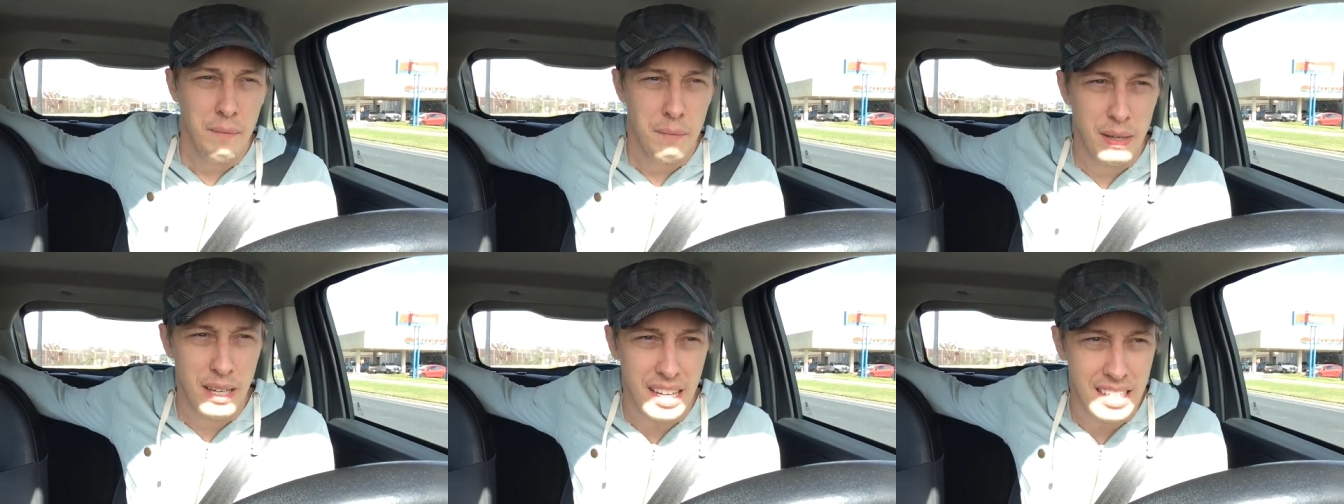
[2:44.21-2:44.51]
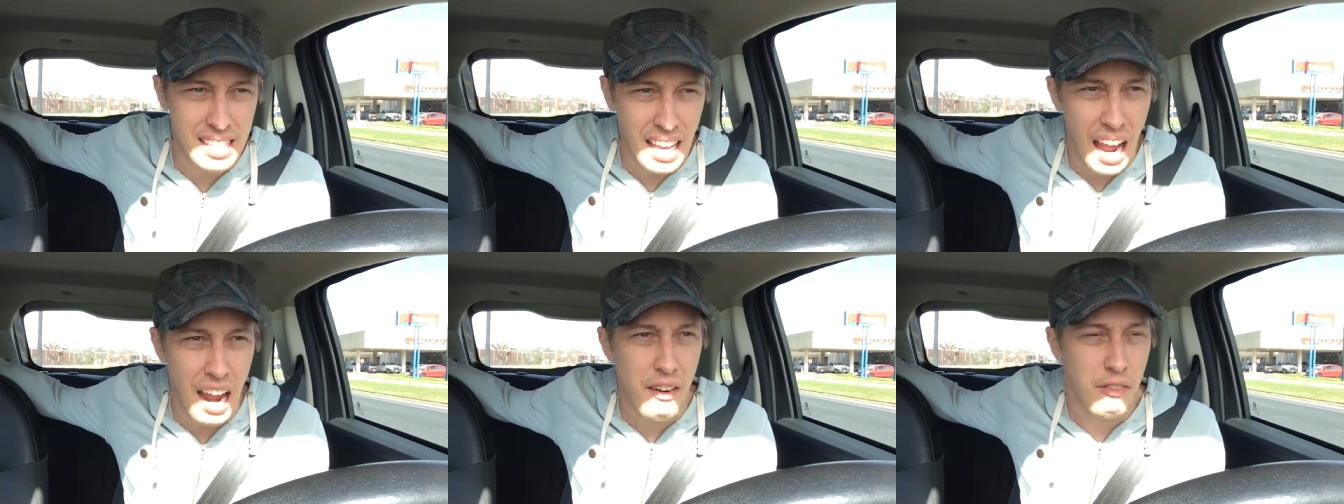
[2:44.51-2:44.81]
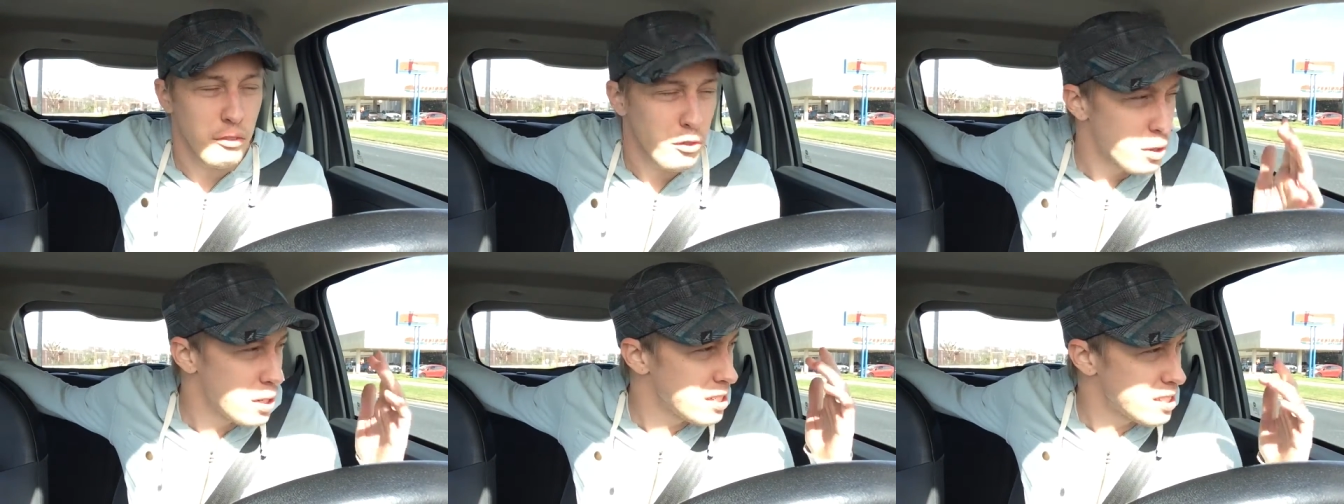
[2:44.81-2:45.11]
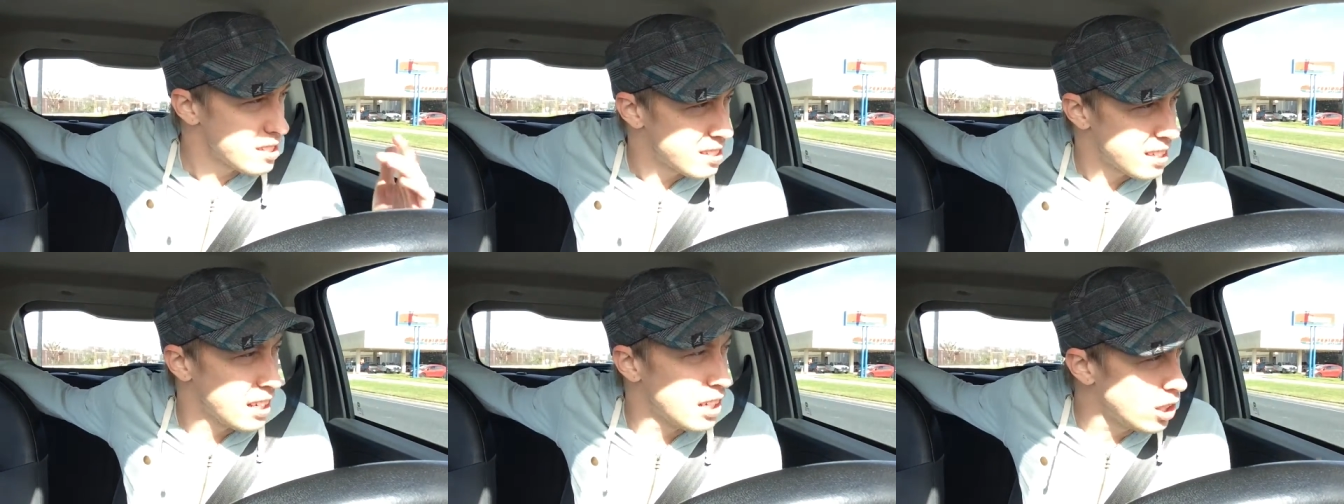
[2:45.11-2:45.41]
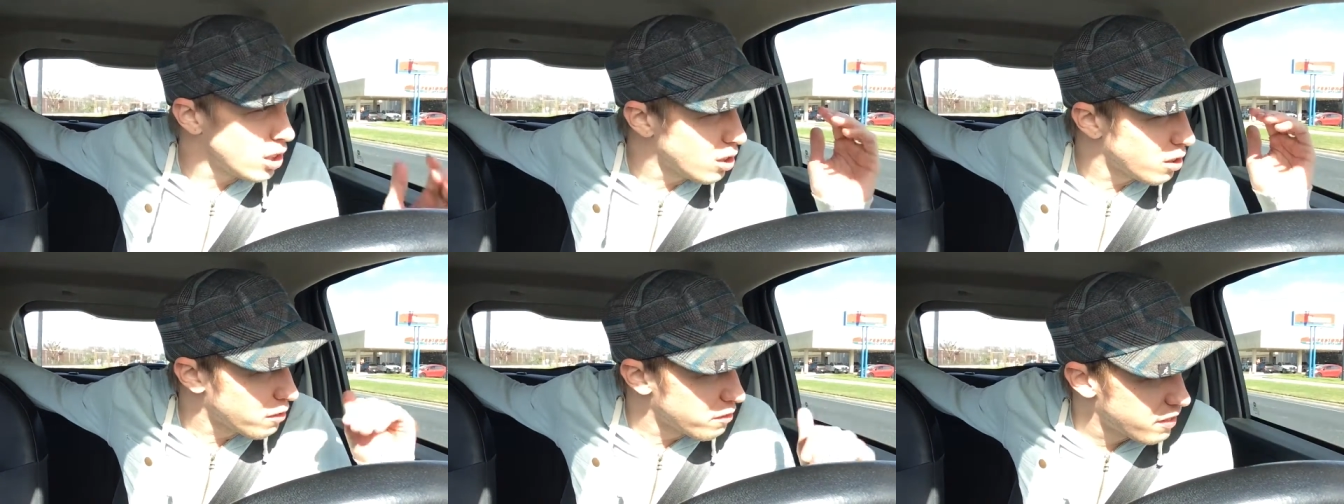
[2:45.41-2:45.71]
because every
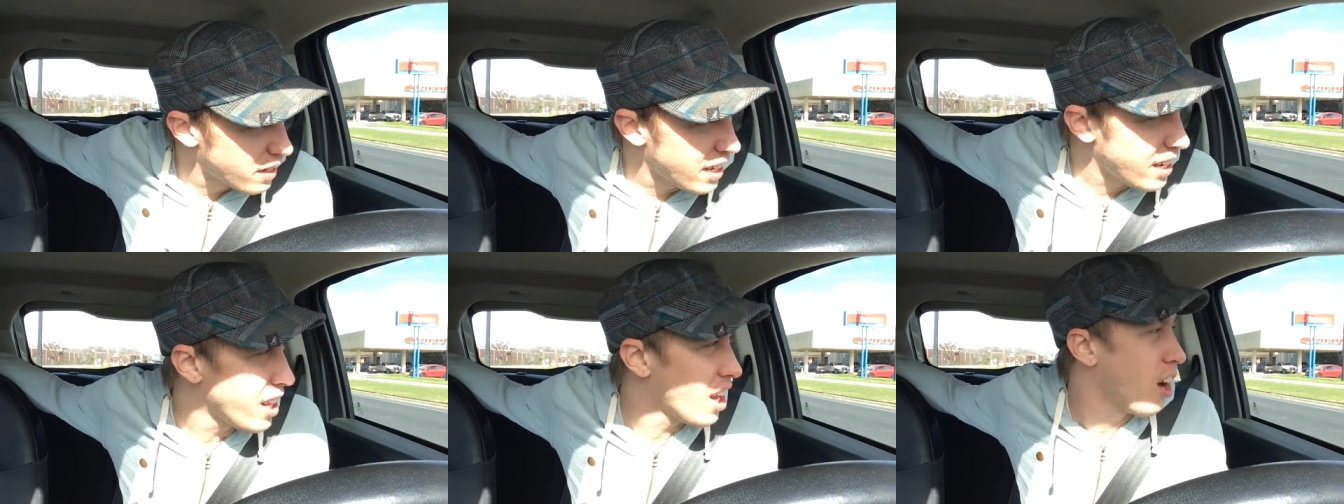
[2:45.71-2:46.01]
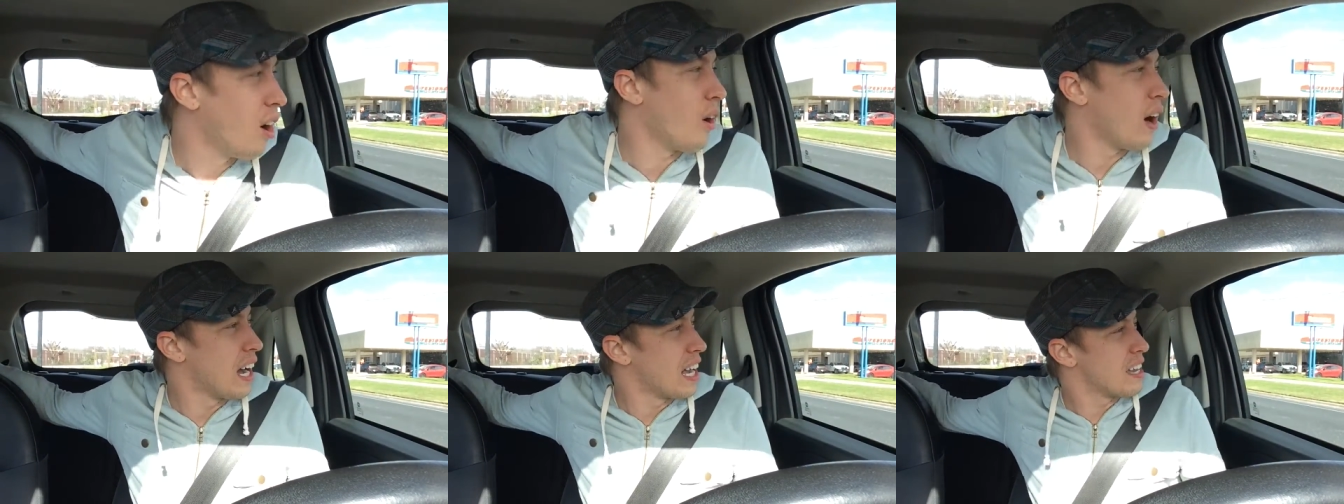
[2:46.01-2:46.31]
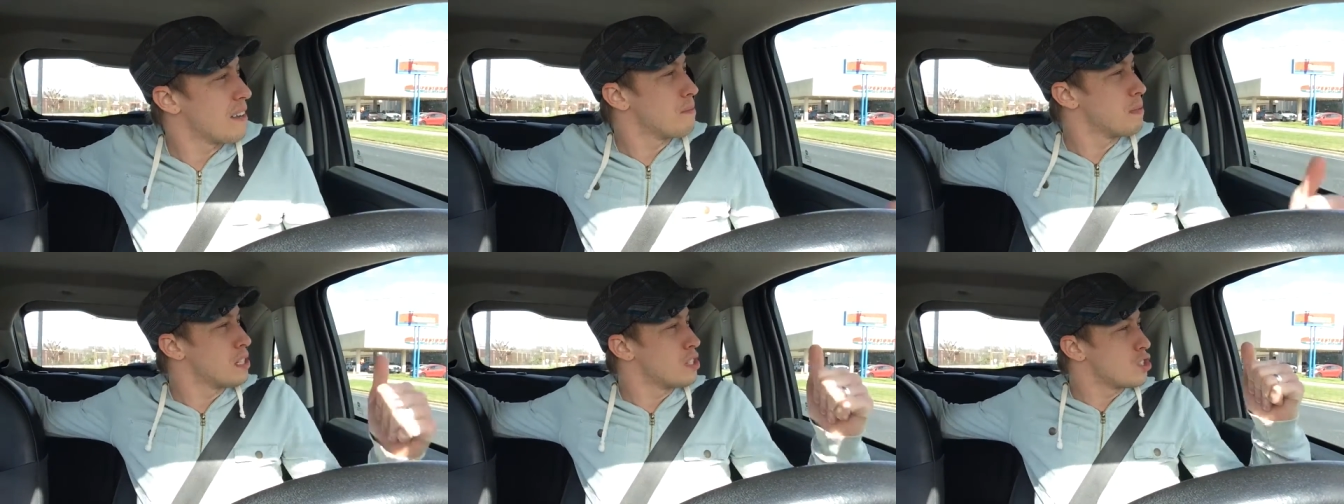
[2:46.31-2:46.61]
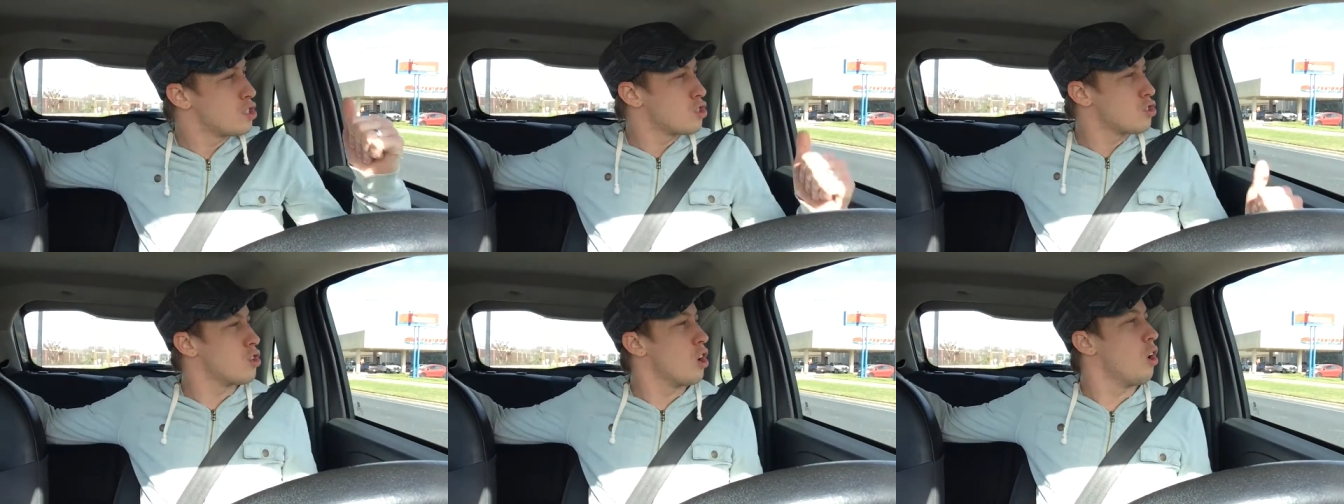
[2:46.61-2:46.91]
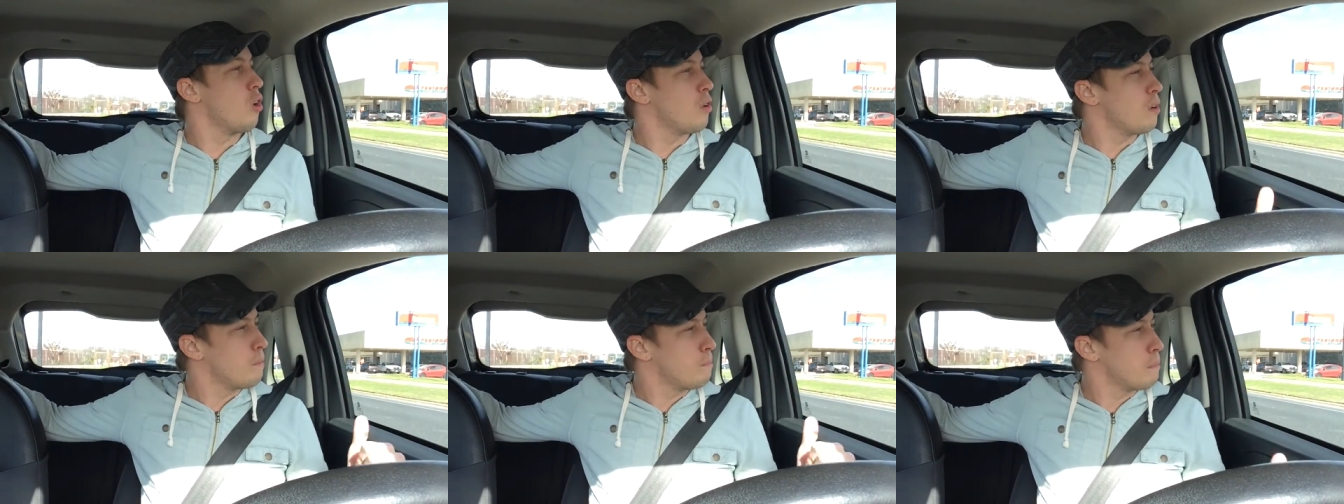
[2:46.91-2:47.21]
single video I have been
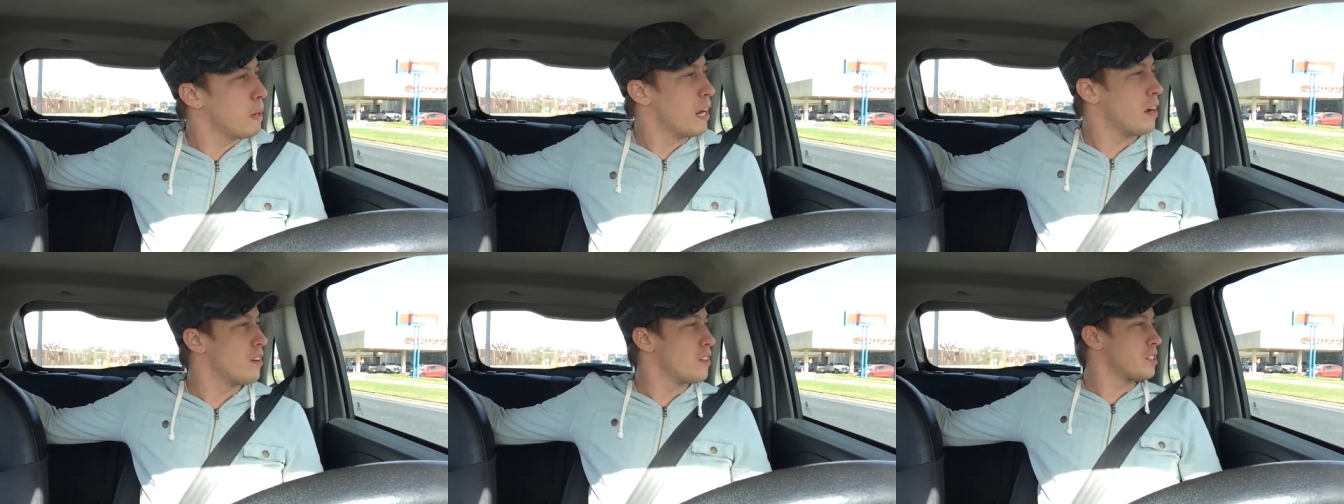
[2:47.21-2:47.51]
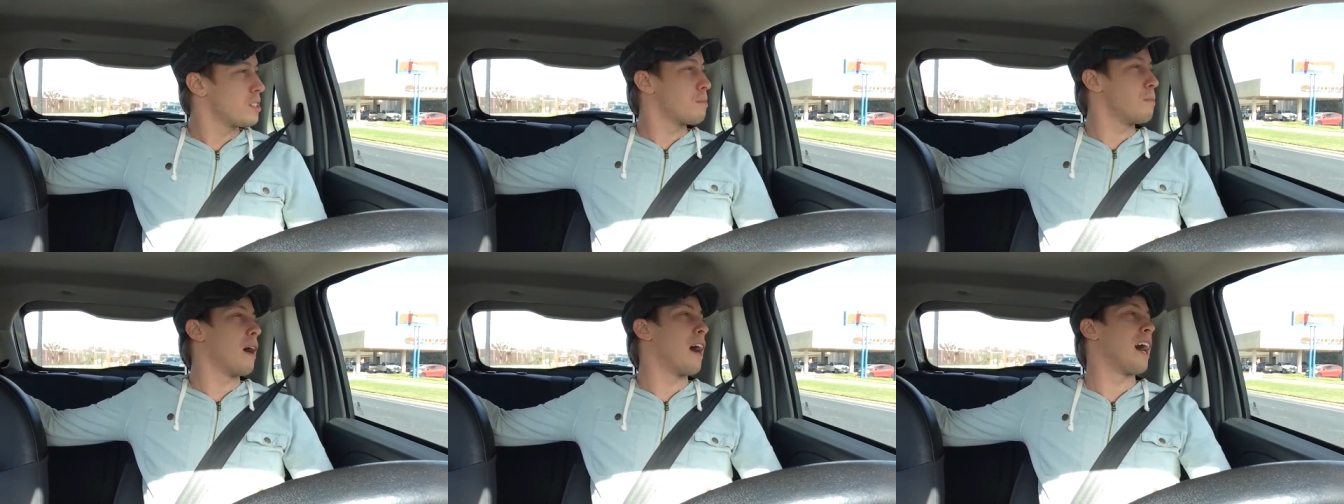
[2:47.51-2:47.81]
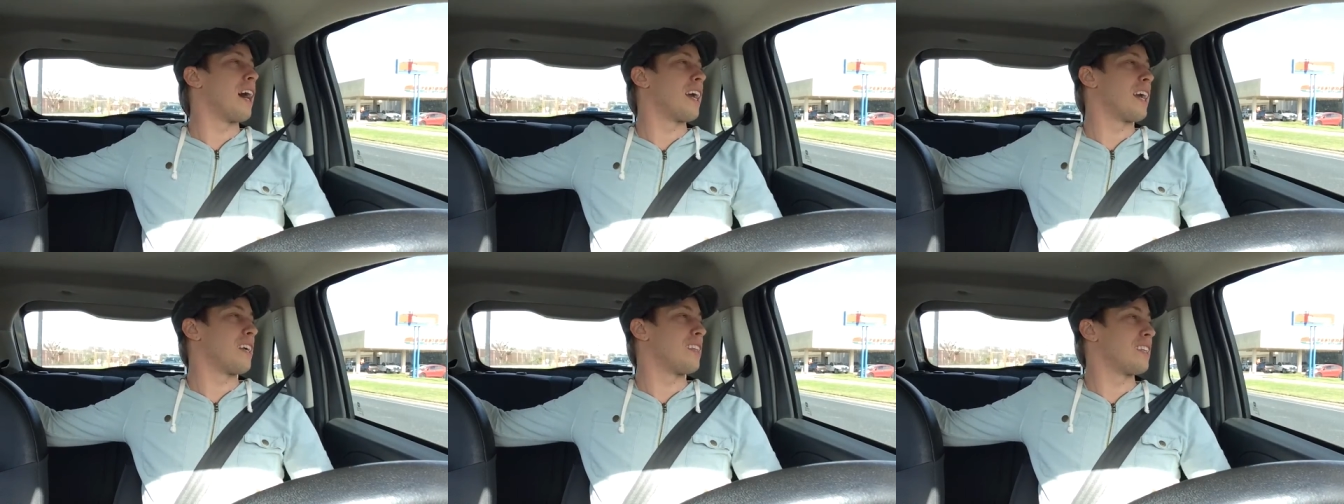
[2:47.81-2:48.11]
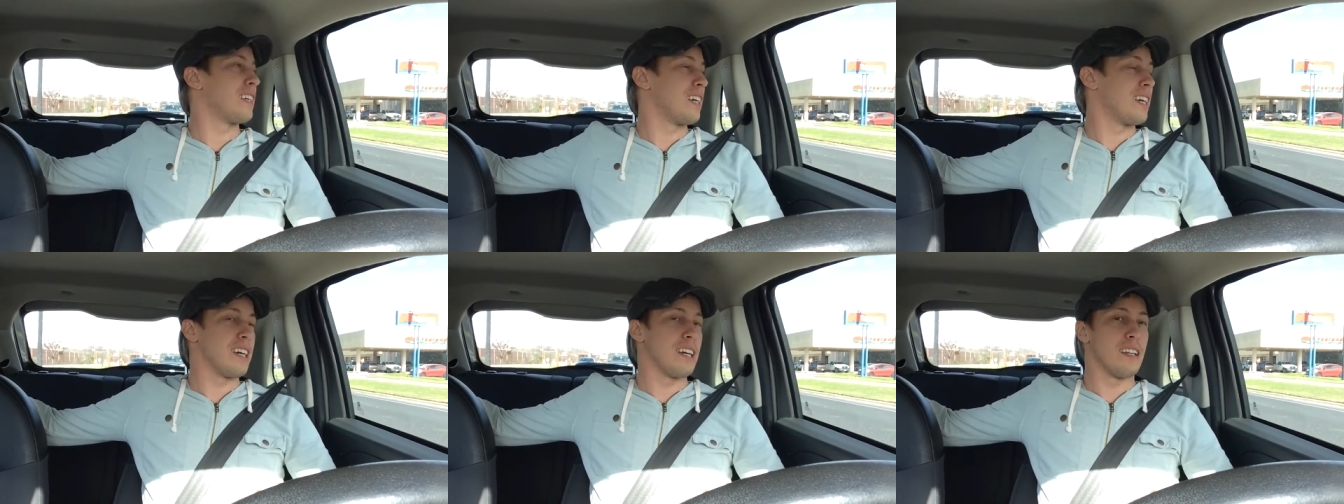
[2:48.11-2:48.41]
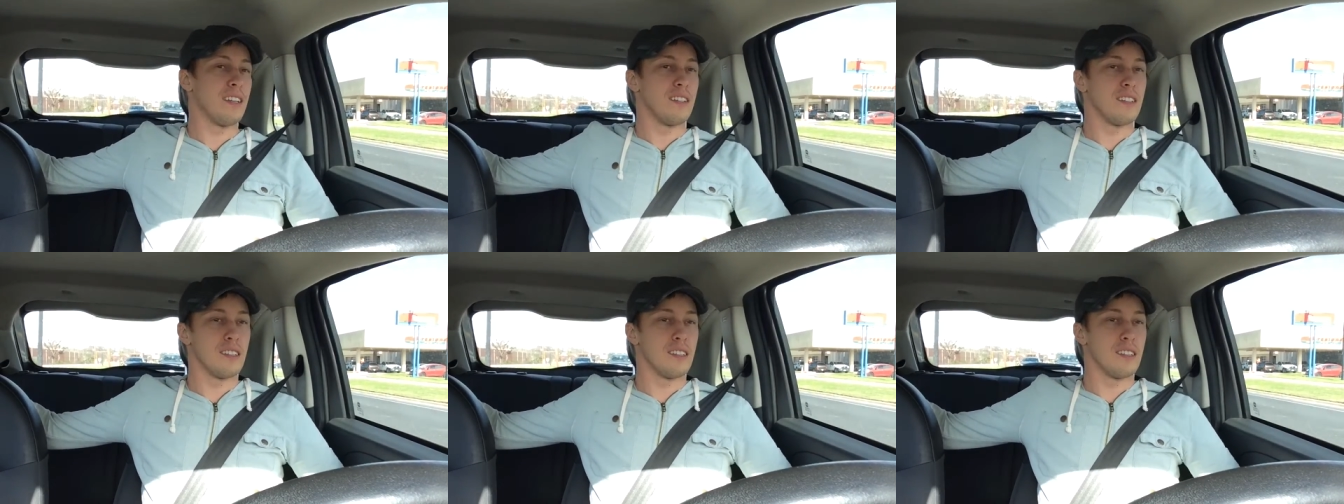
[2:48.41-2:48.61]
so embarrassed by in the end.